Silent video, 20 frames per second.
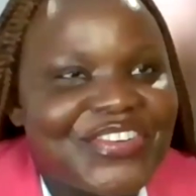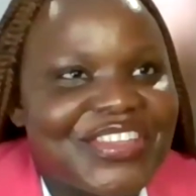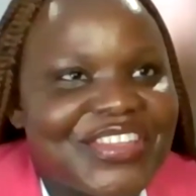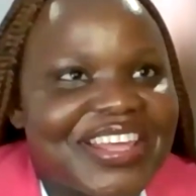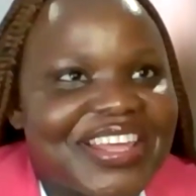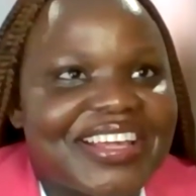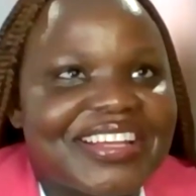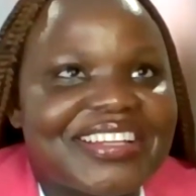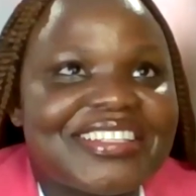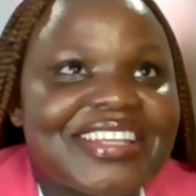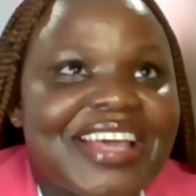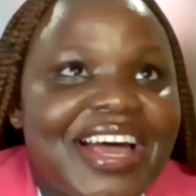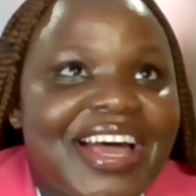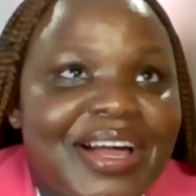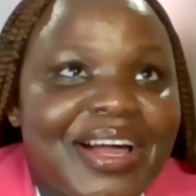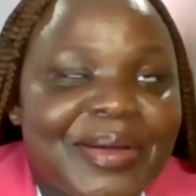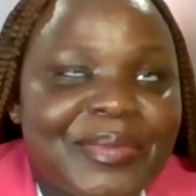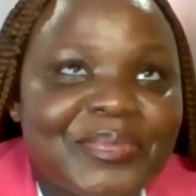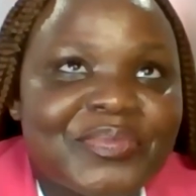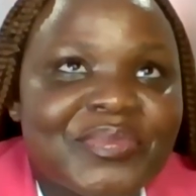for that.
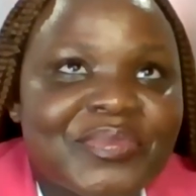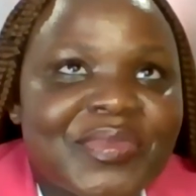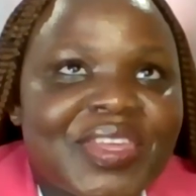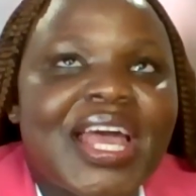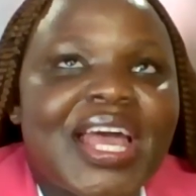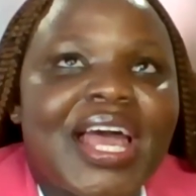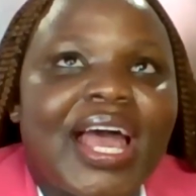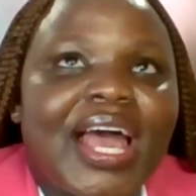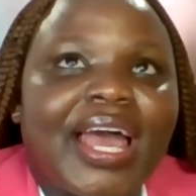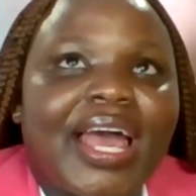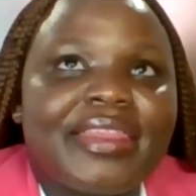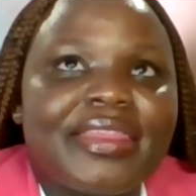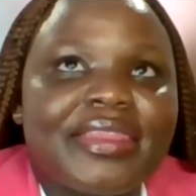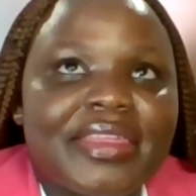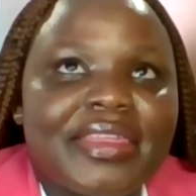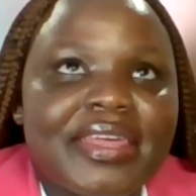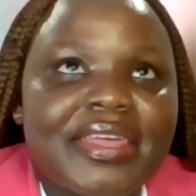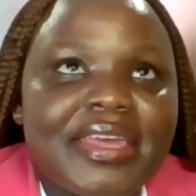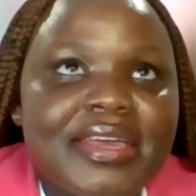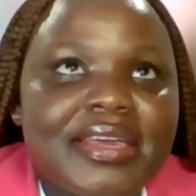I
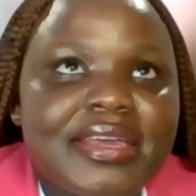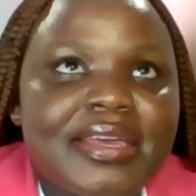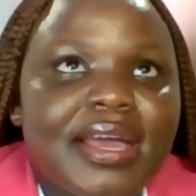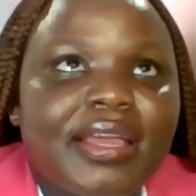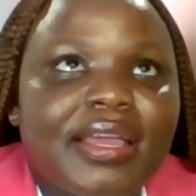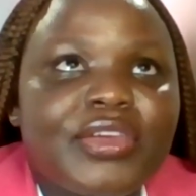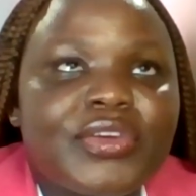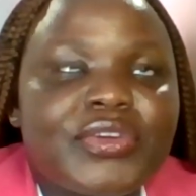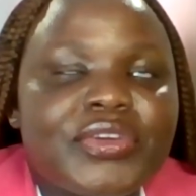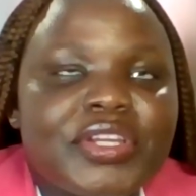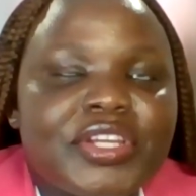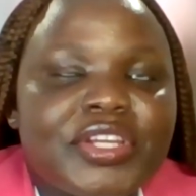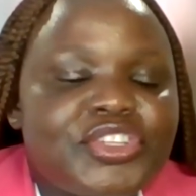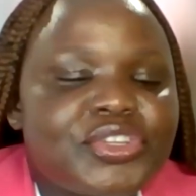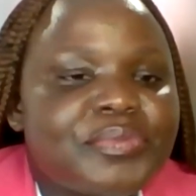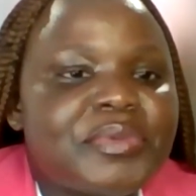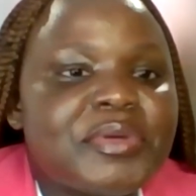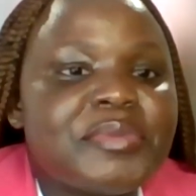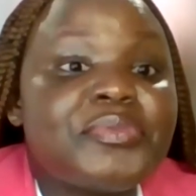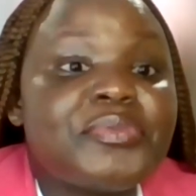think you need
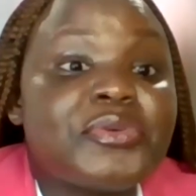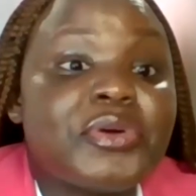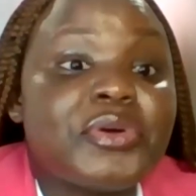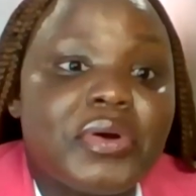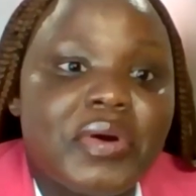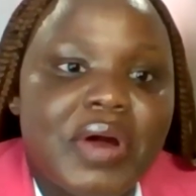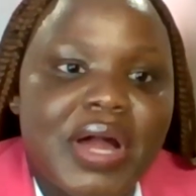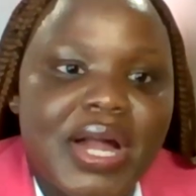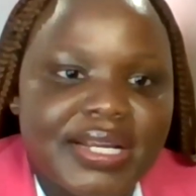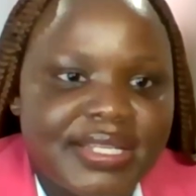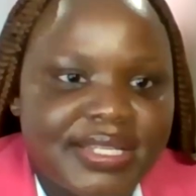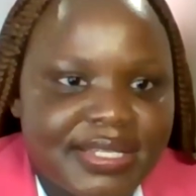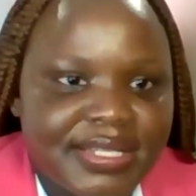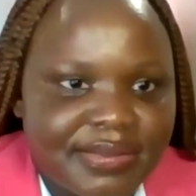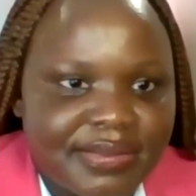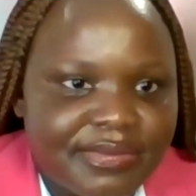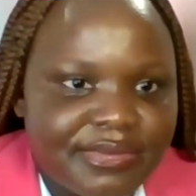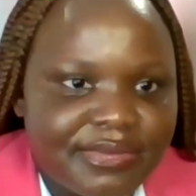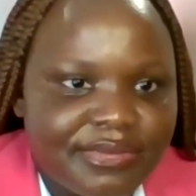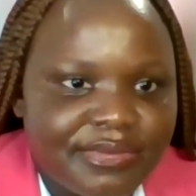to be
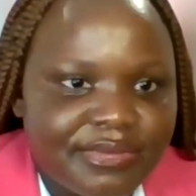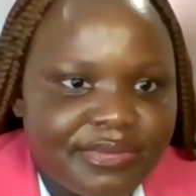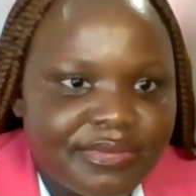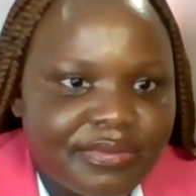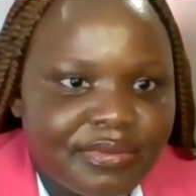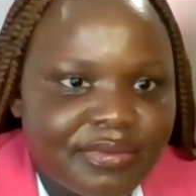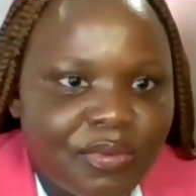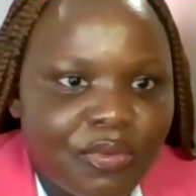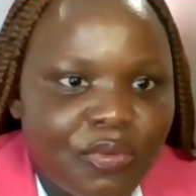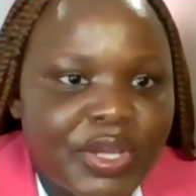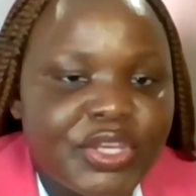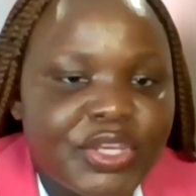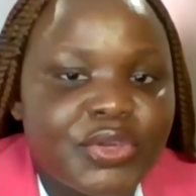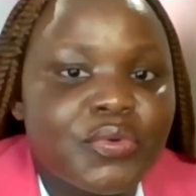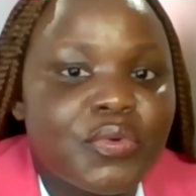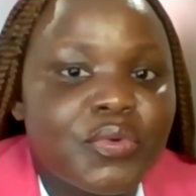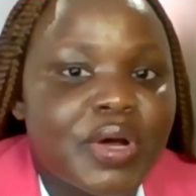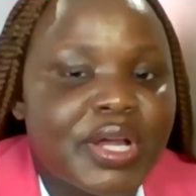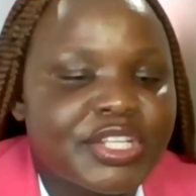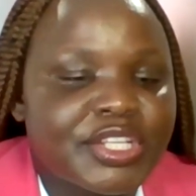proactive when
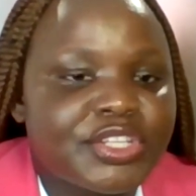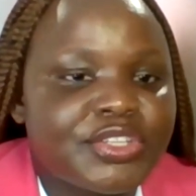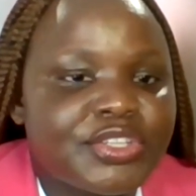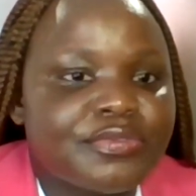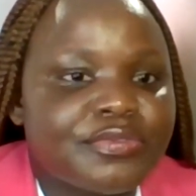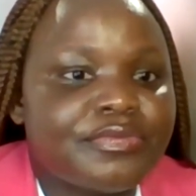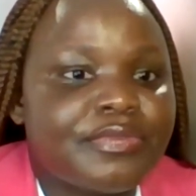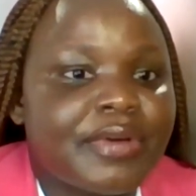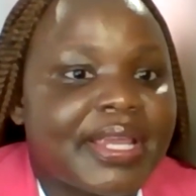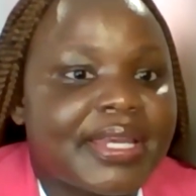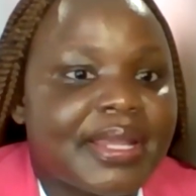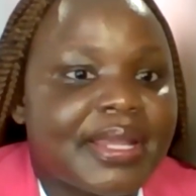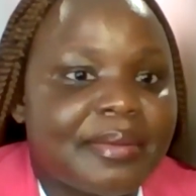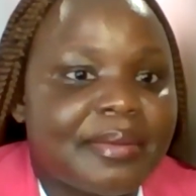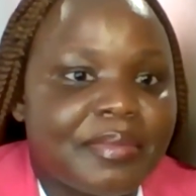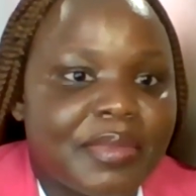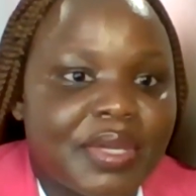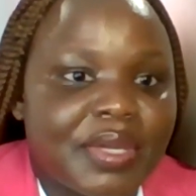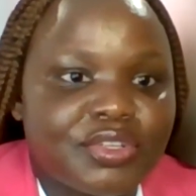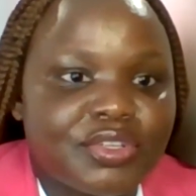you want to find a
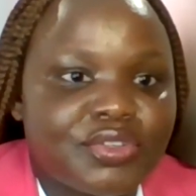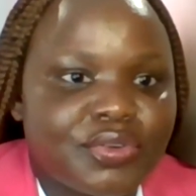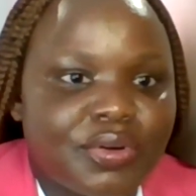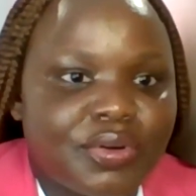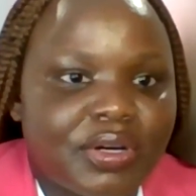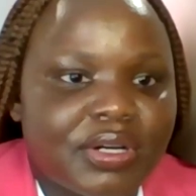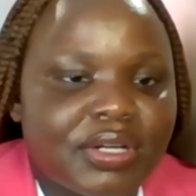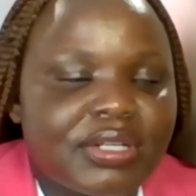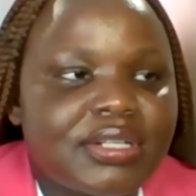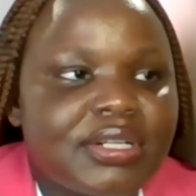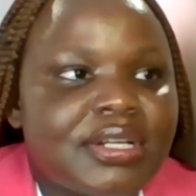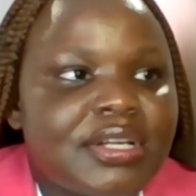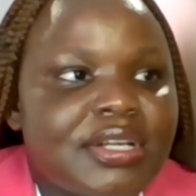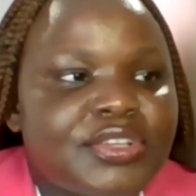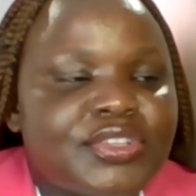mentor.